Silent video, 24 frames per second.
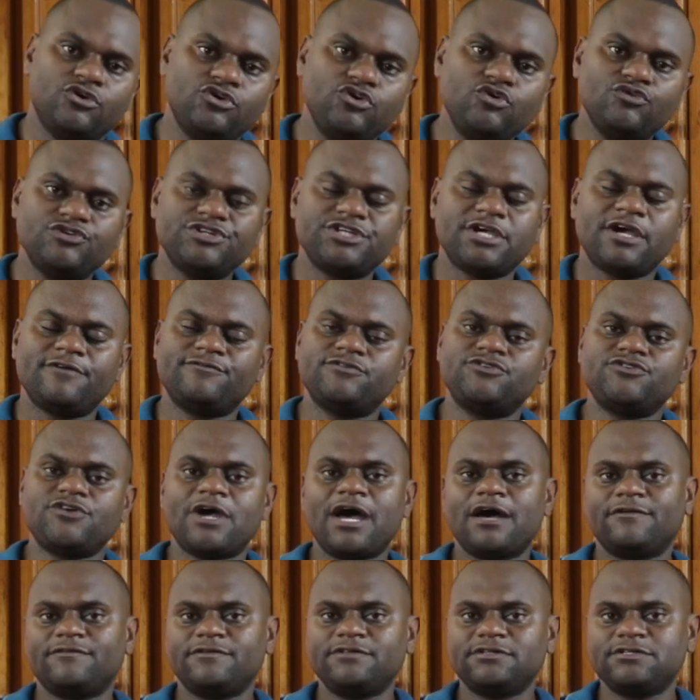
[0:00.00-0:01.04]
Youuchef
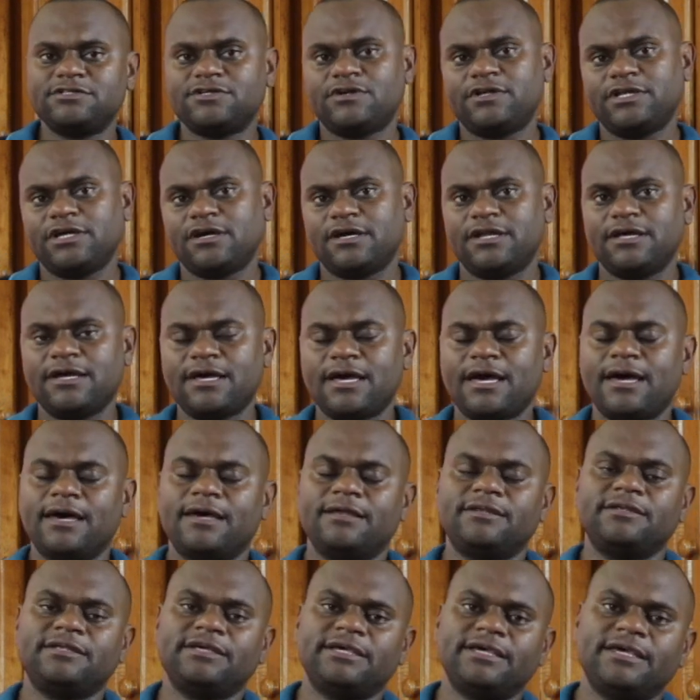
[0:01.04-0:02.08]
travels, on the other
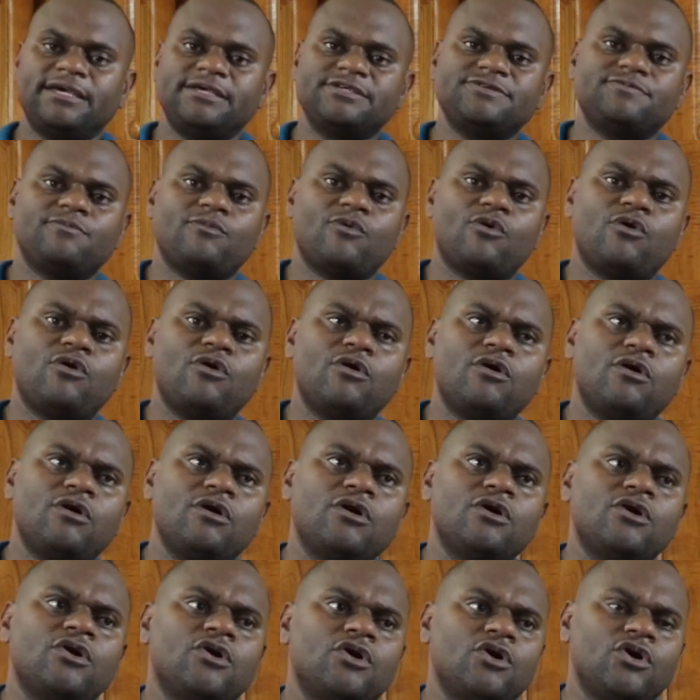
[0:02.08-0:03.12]
hand, is
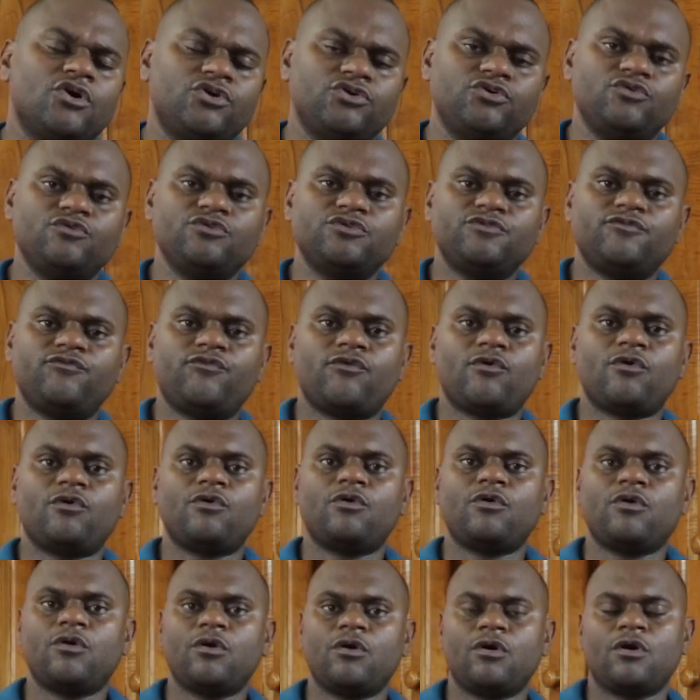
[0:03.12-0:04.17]
more used
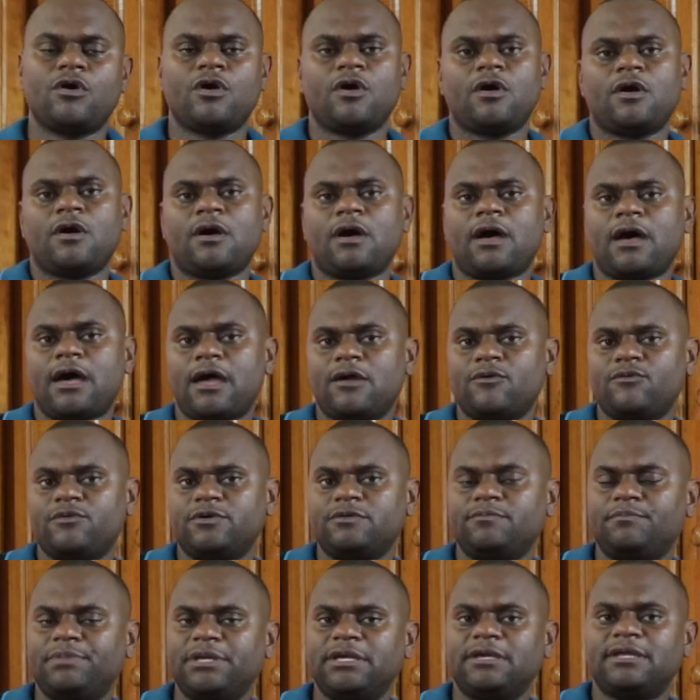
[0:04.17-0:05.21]
for, I
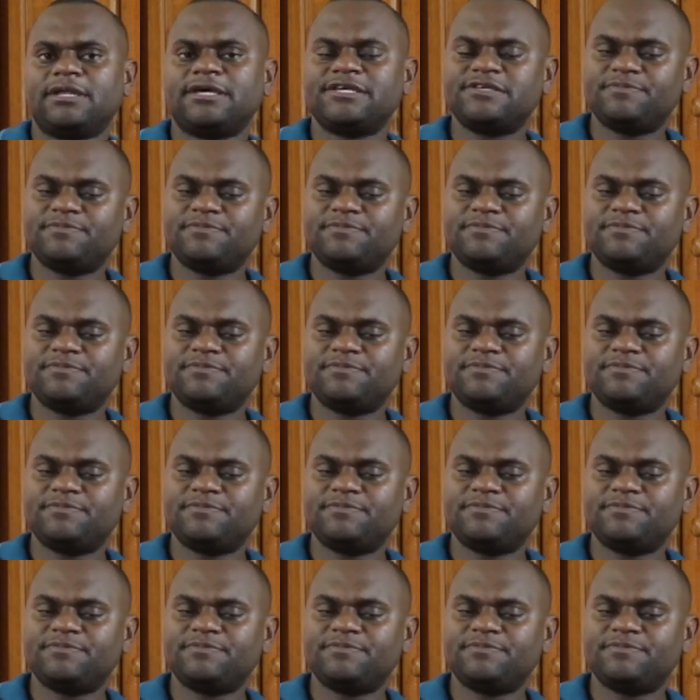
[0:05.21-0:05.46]
would be in a